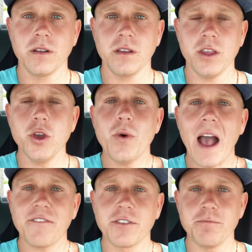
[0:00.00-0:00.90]
You
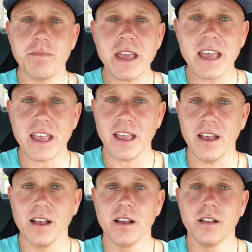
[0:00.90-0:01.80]
have to be
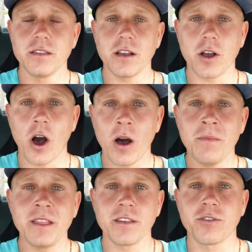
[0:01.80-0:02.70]
the calm
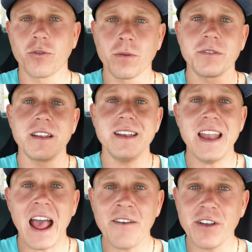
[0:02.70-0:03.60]
in the storm to
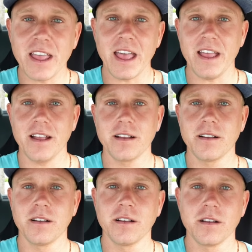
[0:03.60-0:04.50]
navigate
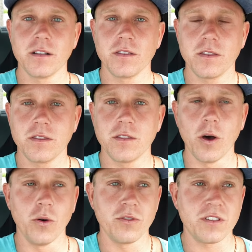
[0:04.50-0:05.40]

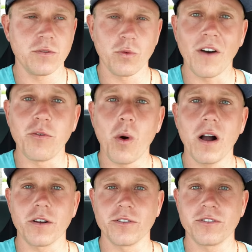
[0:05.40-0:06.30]
those rough
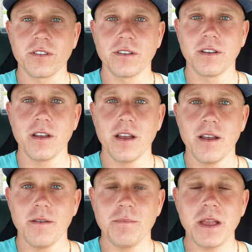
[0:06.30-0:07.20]
waters.
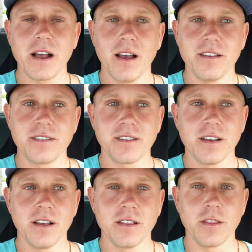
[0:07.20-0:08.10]
Because
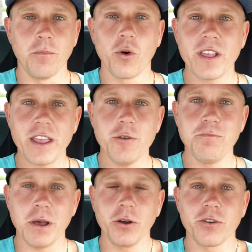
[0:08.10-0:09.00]
the more that you
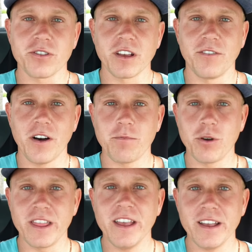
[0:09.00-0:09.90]
build yourself up
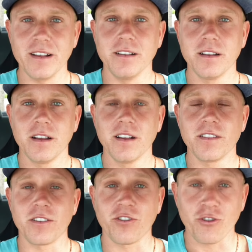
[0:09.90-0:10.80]
within, the
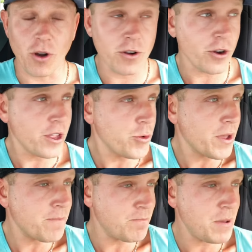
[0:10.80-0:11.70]
stronger you
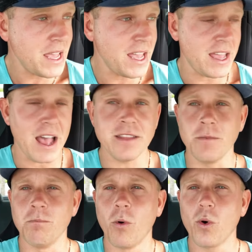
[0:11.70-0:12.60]
can be and the
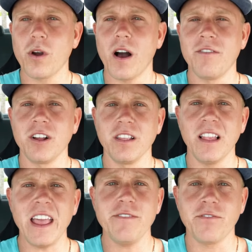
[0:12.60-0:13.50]
more of a
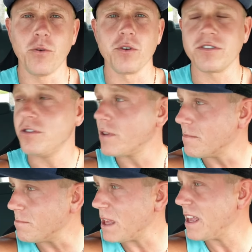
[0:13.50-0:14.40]
light force you
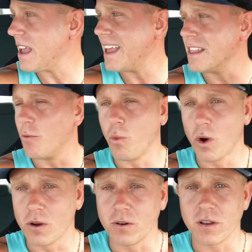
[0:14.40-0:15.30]
can be in the
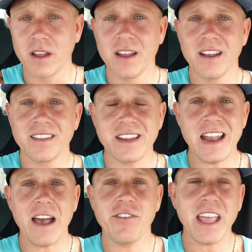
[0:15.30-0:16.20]
world to
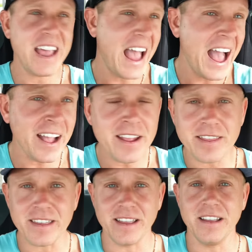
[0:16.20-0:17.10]
navigate
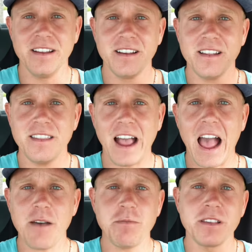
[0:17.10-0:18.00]
anything that
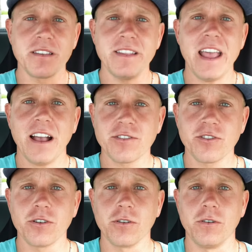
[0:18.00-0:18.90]
happens in the
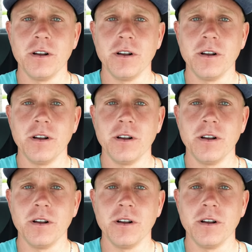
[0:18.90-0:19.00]
external.